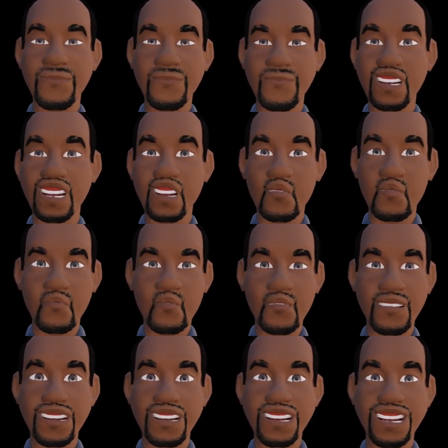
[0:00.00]
Now,
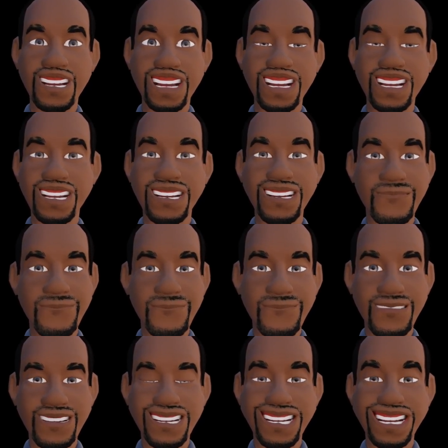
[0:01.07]
if
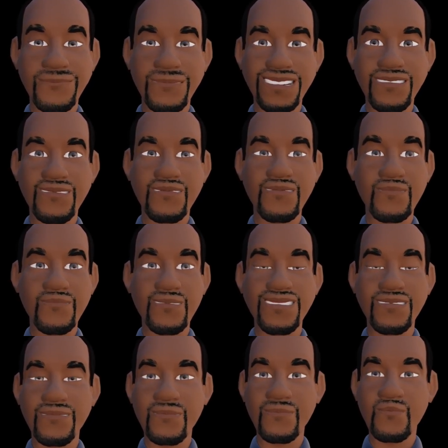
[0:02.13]
it had been a
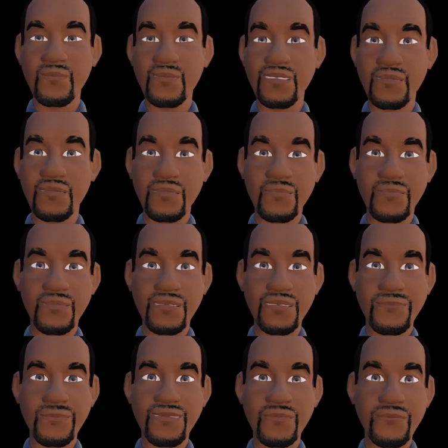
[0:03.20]
situation where
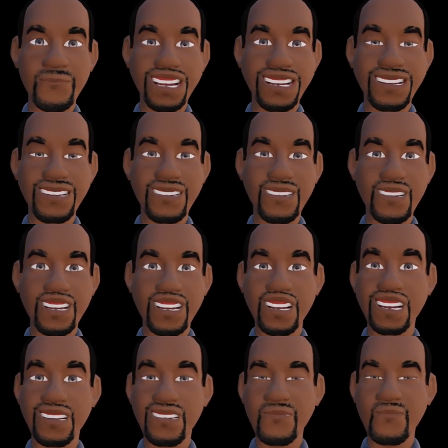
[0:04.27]
Miss Biden
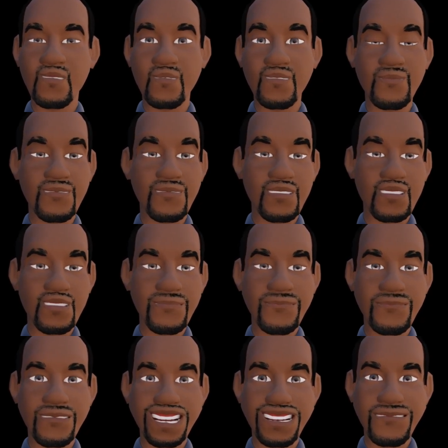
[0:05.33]
got in touch with her
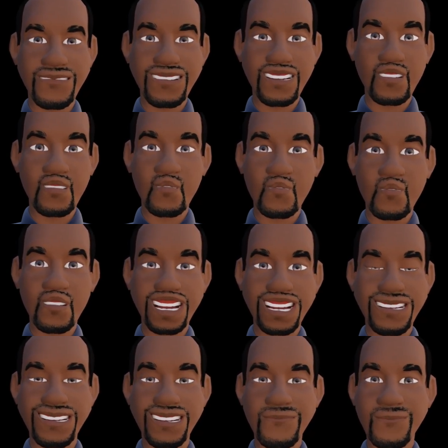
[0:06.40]
and said, "Oh, I
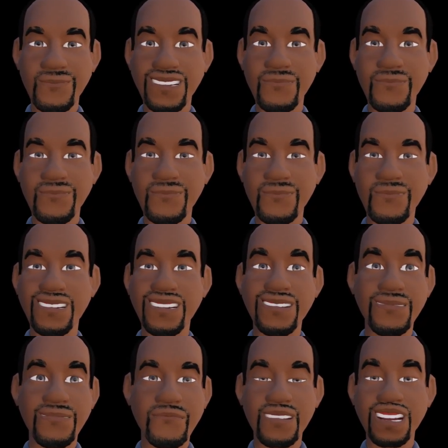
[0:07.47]
left this
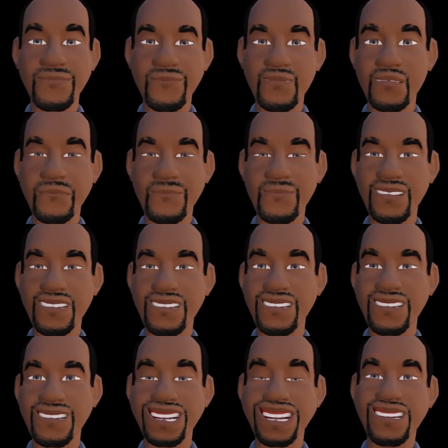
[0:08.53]
there, it's my property,
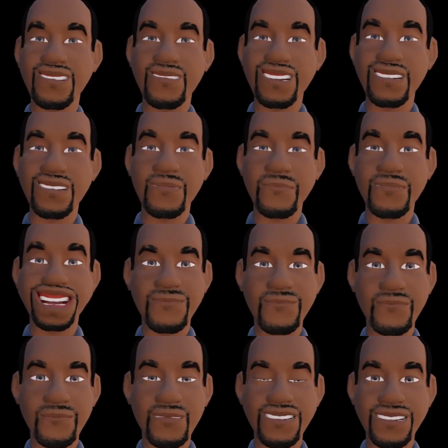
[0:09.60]
can you send it back
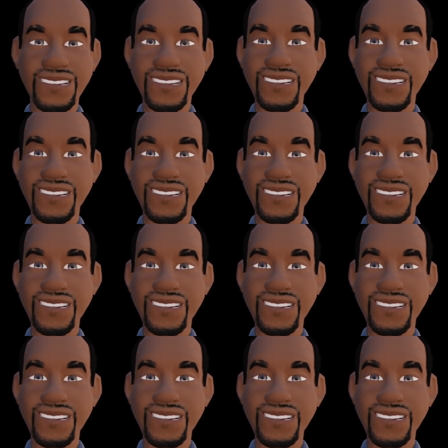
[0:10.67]
to me?"